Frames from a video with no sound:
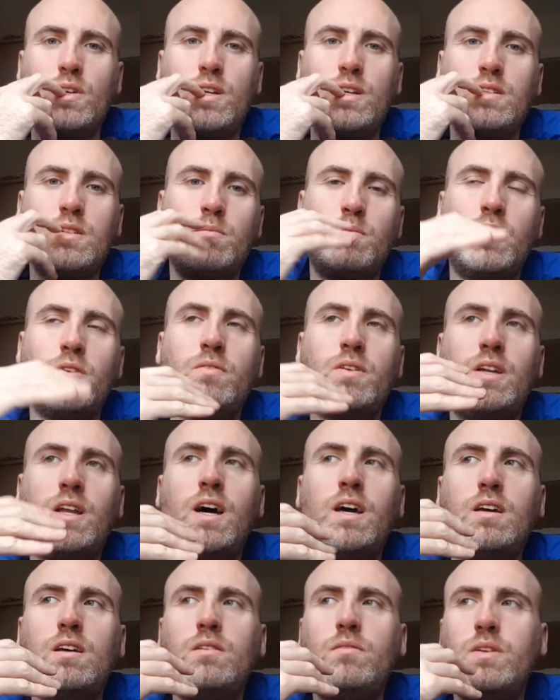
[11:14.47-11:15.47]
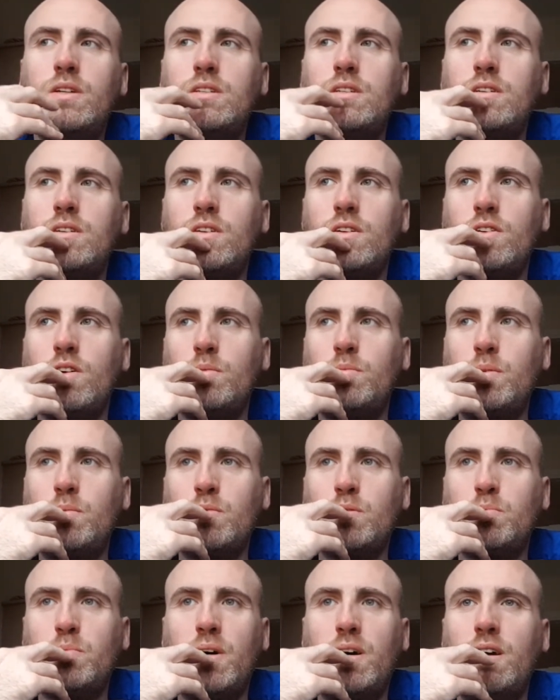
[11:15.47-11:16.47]
And it's a bit of a naivety in a lot of
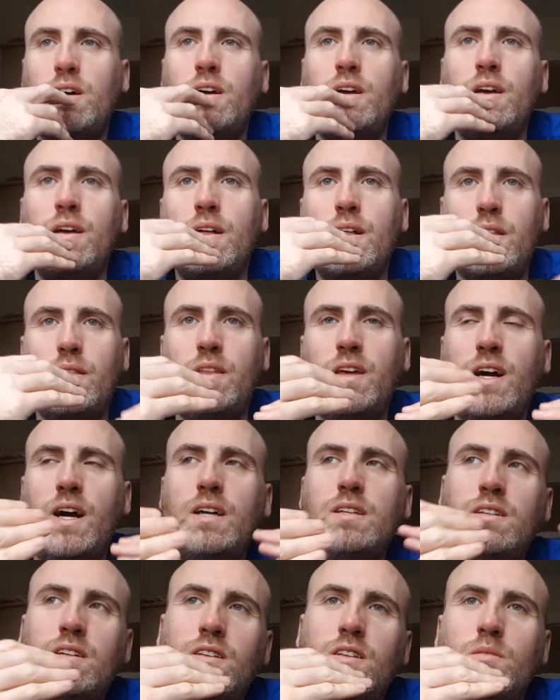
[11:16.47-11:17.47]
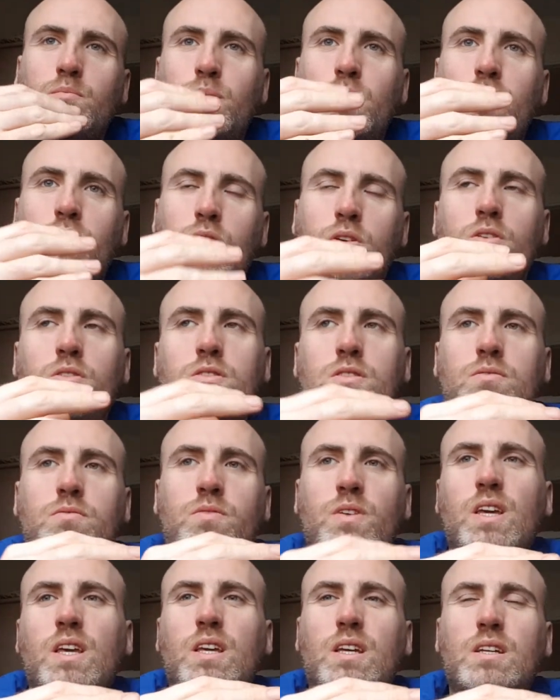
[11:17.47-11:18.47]
people's part. The idea that because
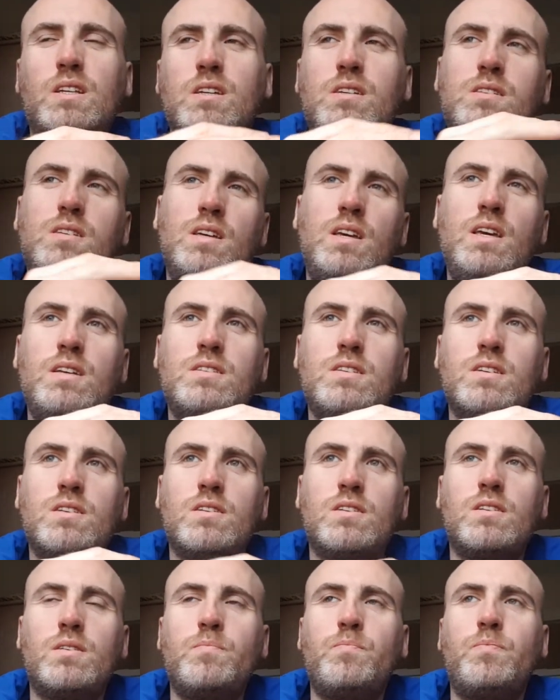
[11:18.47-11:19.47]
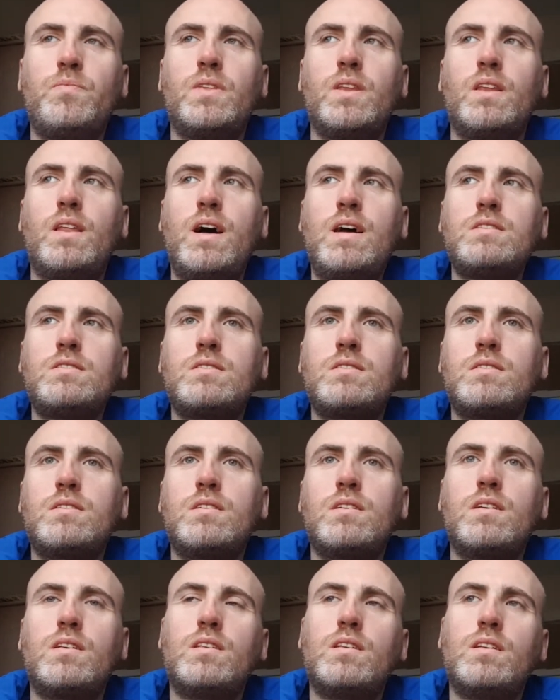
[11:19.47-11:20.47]
vegan is easier, that's
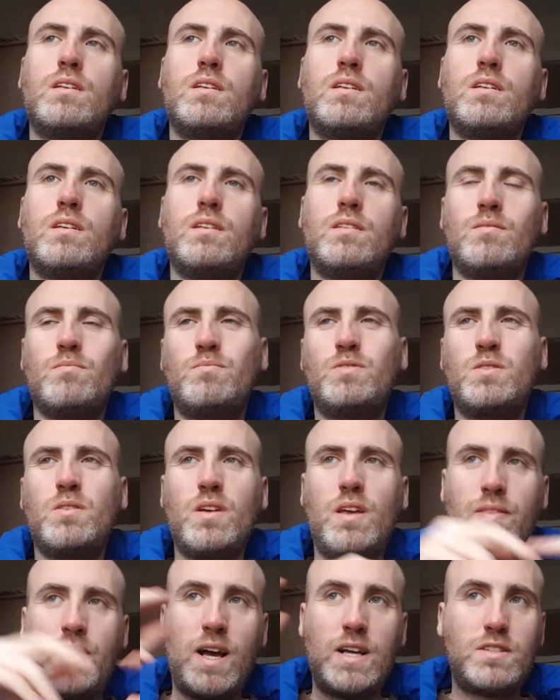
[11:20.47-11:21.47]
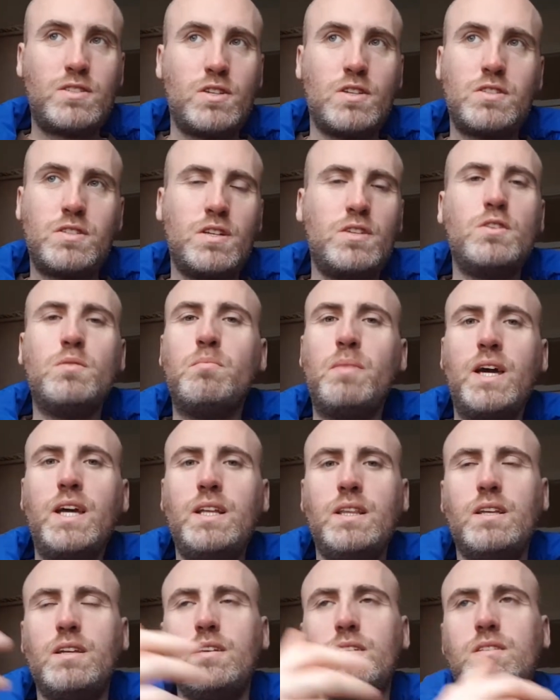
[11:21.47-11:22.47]
just in your
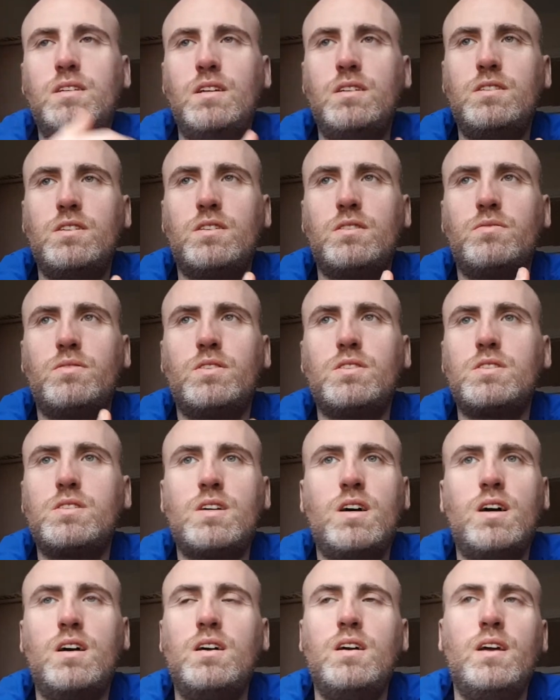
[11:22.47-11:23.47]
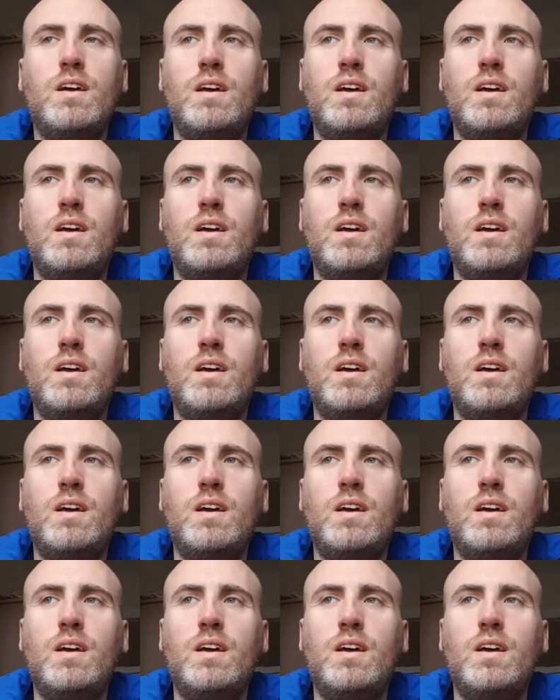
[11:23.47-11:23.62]
mind that it's easier for a start.